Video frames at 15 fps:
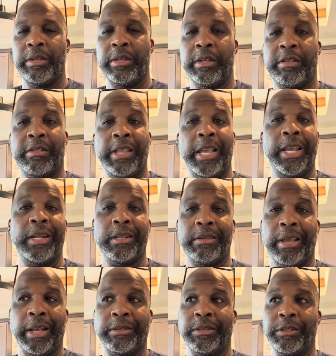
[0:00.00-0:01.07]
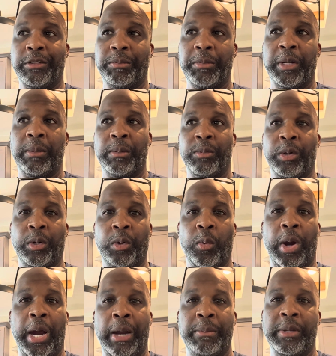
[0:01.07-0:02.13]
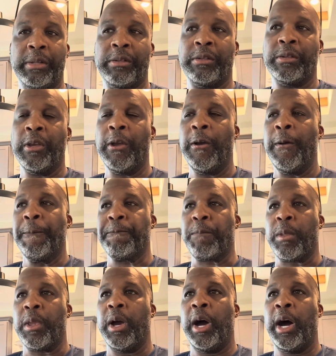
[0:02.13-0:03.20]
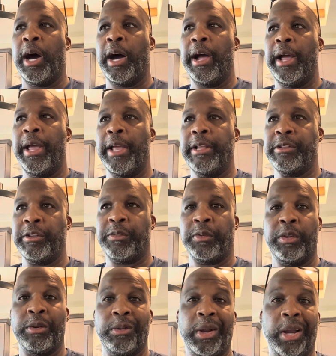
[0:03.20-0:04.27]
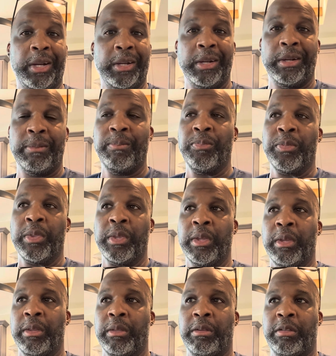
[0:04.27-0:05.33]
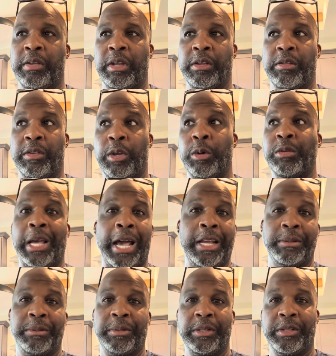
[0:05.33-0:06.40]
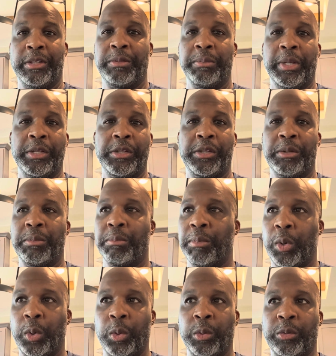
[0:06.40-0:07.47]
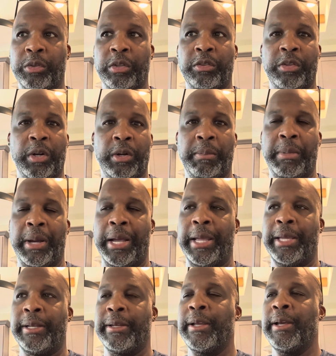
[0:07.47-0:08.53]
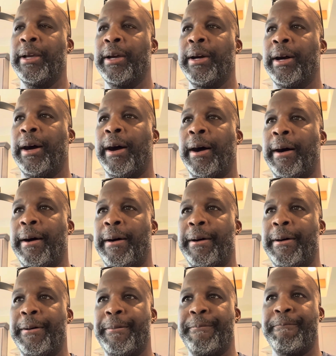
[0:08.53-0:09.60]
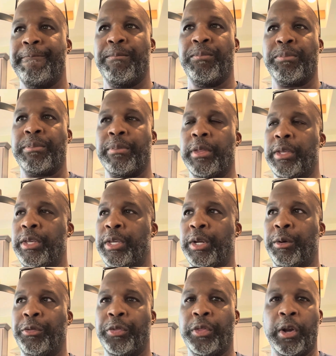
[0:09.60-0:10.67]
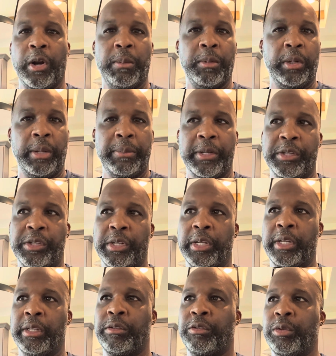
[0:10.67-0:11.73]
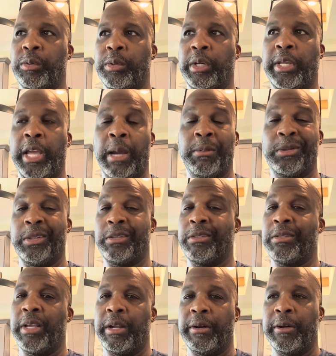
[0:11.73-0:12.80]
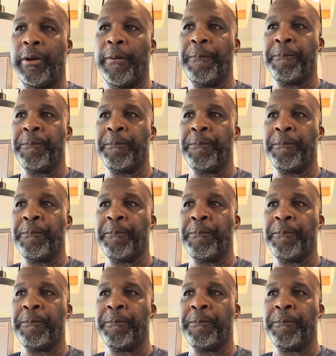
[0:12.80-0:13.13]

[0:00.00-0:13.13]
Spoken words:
the state of Texas minimum requirements. And just for the record, those items I just mentioned, mold, termite, thermal imaging, sewer cameras, etc.,